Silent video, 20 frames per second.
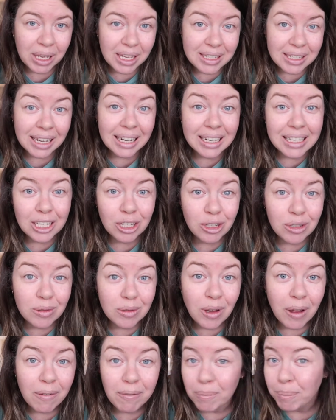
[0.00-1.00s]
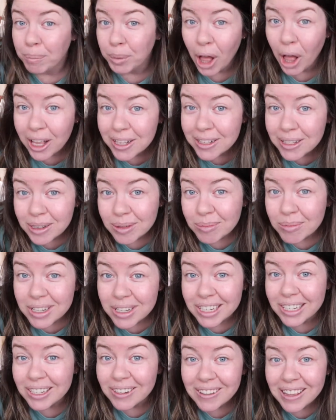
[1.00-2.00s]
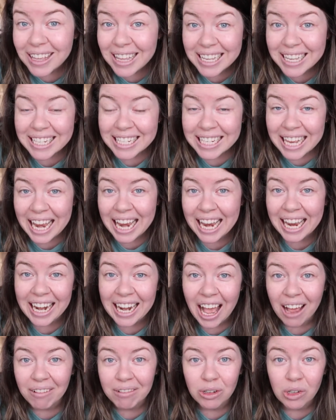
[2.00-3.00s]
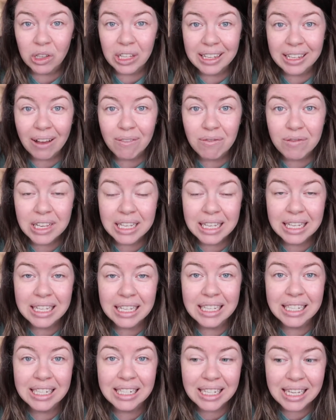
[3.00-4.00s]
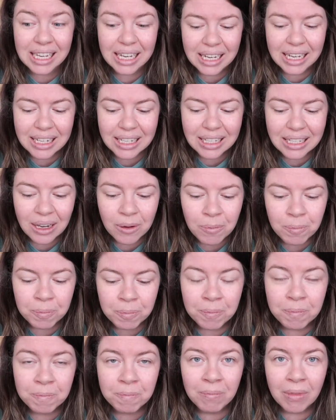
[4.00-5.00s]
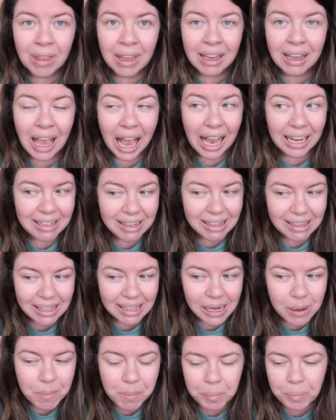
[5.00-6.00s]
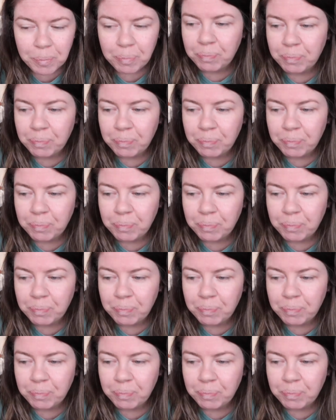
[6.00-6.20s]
because I get to use Blossom to do this and have a really comfy seat, ideally.